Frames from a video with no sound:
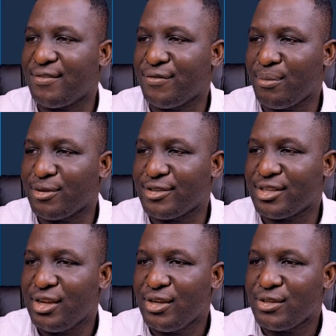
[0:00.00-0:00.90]
and foremost.
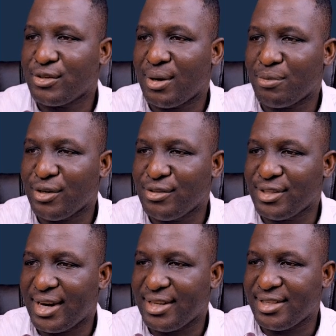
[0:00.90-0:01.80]
So I'm going to
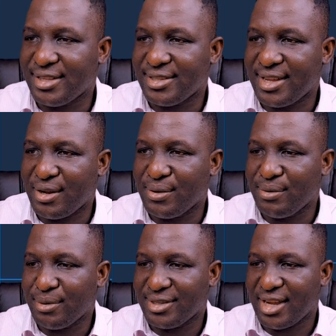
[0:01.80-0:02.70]
delete the circle
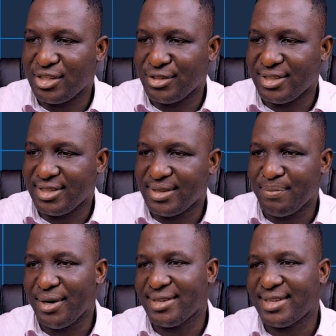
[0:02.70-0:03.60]
because I use this
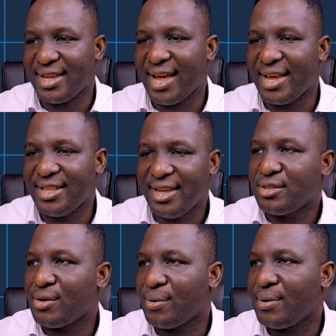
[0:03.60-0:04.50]
simply as a guide.
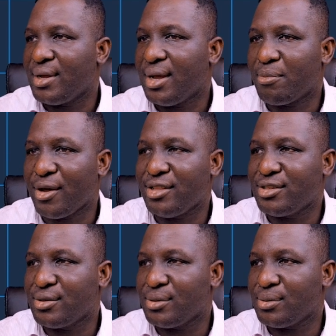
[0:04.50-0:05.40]
So I'm going
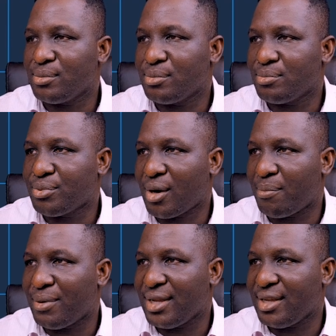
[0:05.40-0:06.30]
to
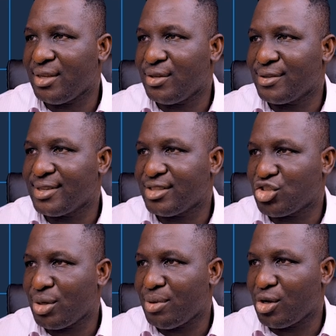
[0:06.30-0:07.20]
probably use the
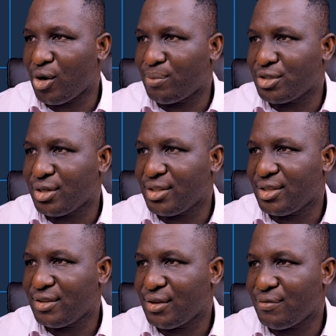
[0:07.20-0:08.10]
trimming option.
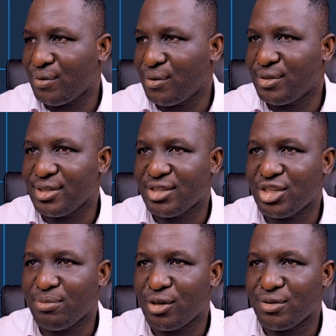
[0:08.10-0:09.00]
So if you go to the
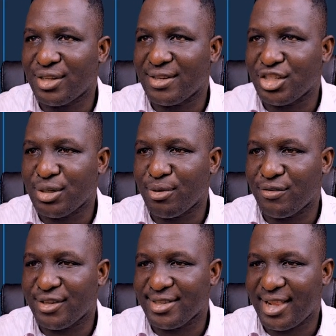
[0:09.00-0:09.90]
trimming option and trim
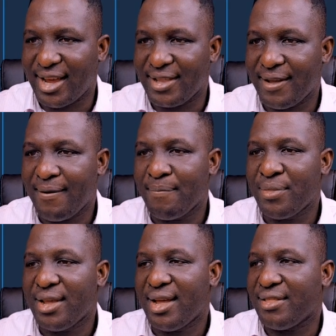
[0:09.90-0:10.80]
out this line,
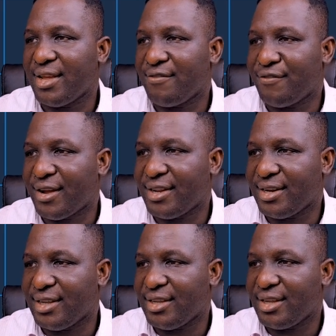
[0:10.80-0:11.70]
and then
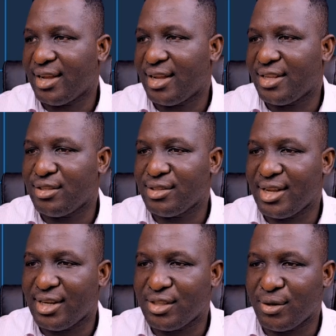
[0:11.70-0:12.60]
finally I need to
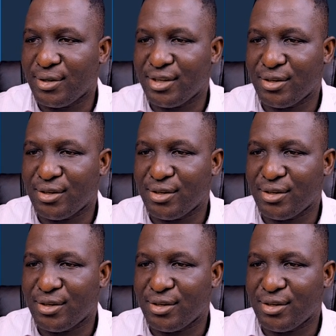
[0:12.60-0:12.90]
delete all the